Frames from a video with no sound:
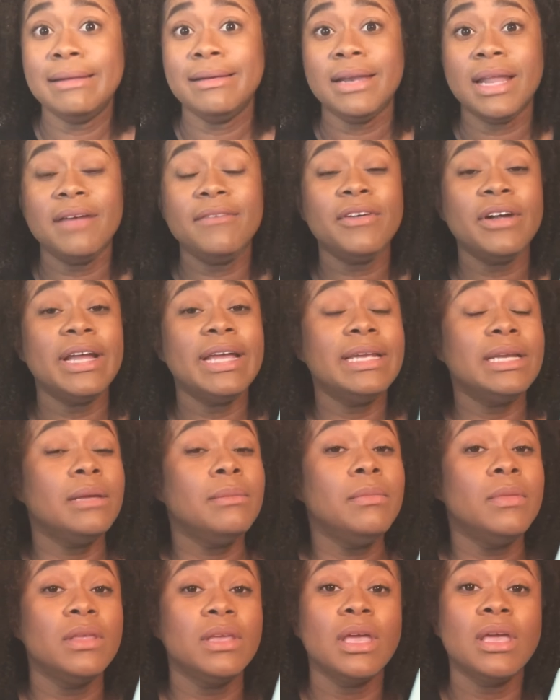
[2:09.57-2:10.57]
Never in a
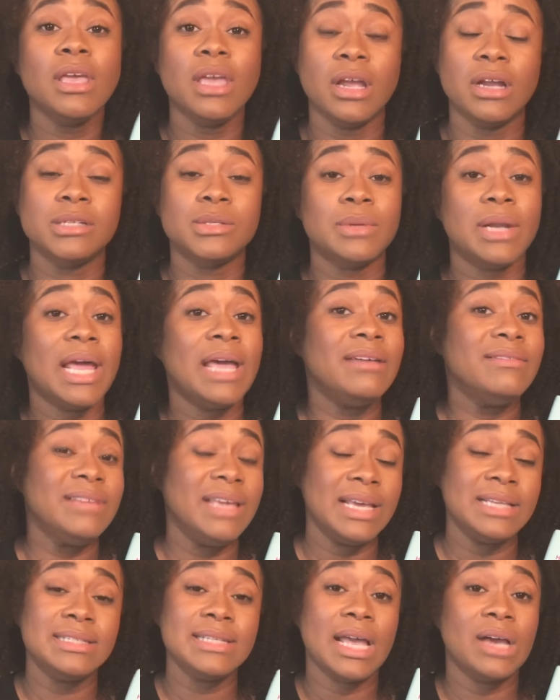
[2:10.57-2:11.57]
million years would I have
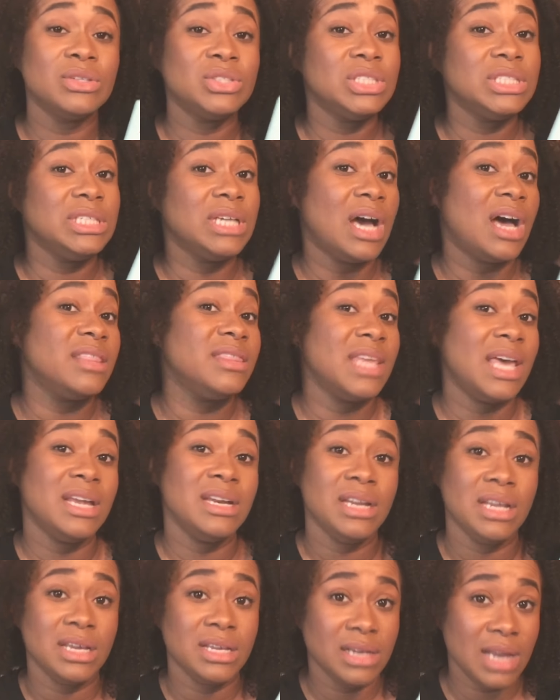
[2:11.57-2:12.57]
guessed how she got
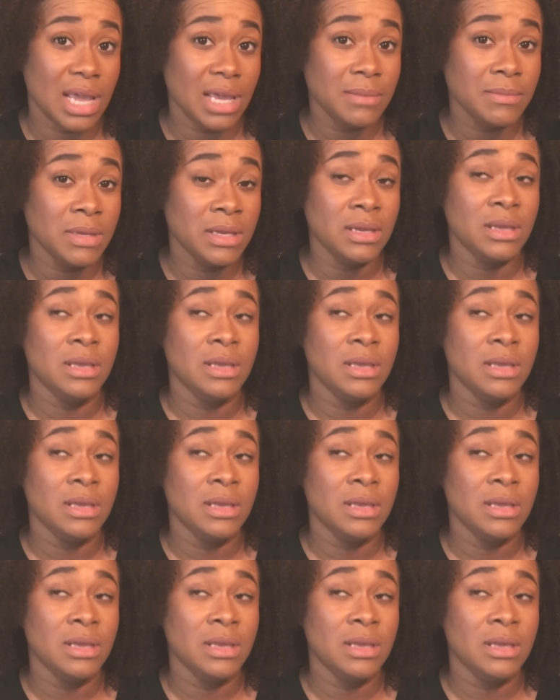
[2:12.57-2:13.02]
that nickname.